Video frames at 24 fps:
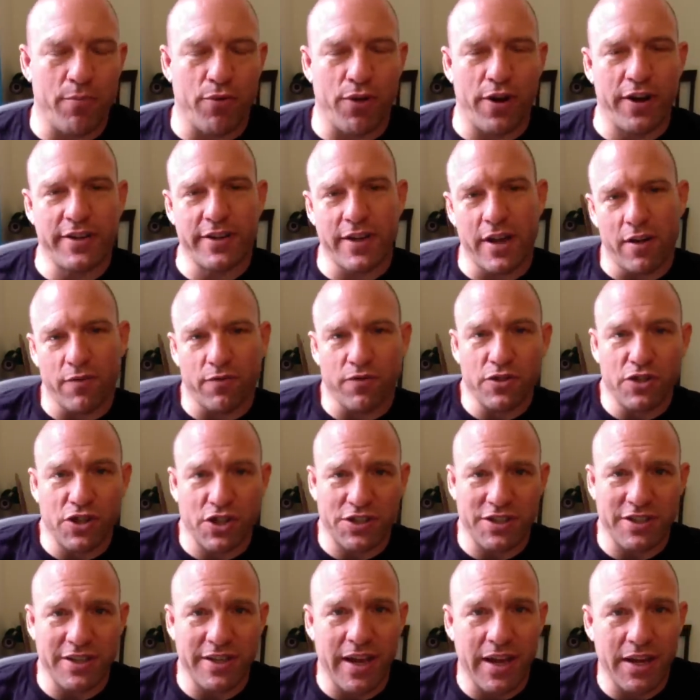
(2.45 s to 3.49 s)
breakdown for
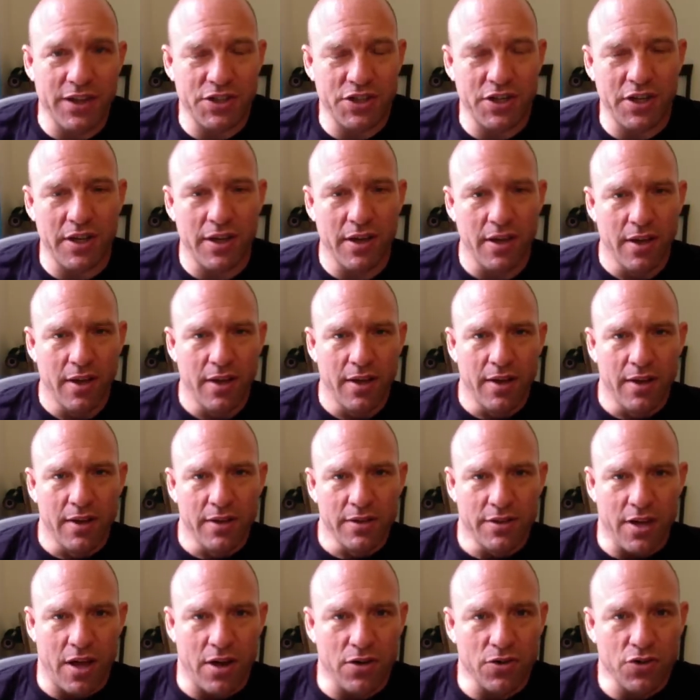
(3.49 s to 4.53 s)
Justin Gaethje,
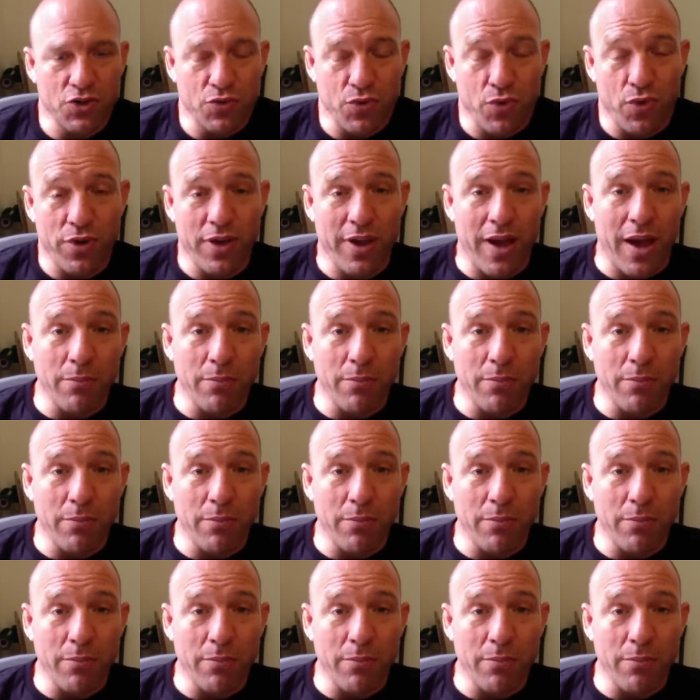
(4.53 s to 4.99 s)
Donald Cerrone.